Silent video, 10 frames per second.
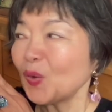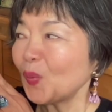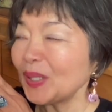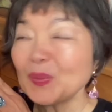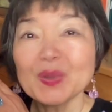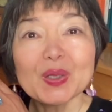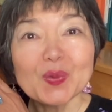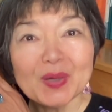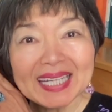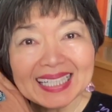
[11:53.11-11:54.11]
When we
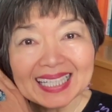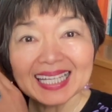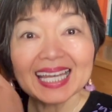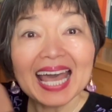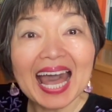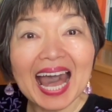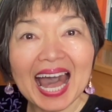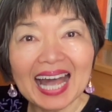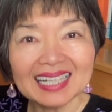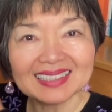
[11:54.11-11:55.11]
read
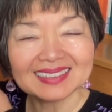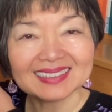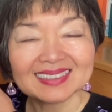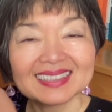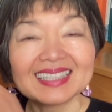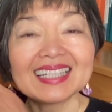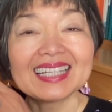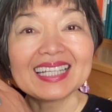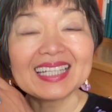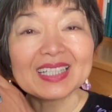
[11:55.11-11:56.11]
an
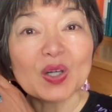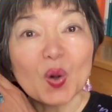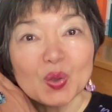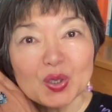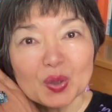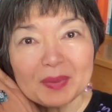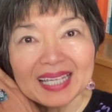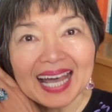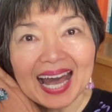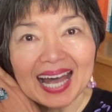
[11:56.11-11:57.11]
in
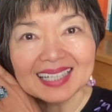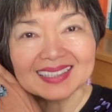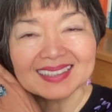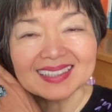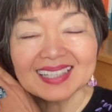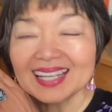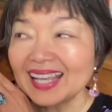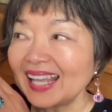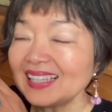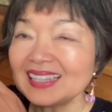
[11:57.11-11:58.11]
onyomi an,
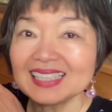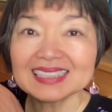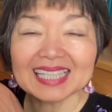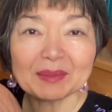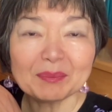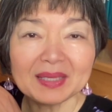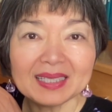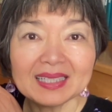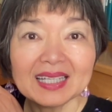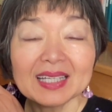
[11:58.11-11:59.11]
and this can
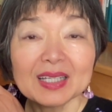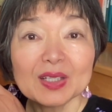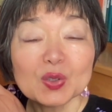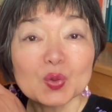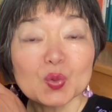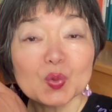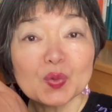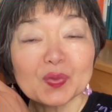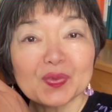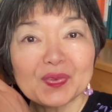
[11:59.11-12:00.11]
mean to
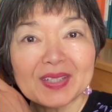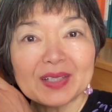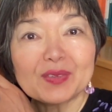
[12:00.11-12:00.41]
feel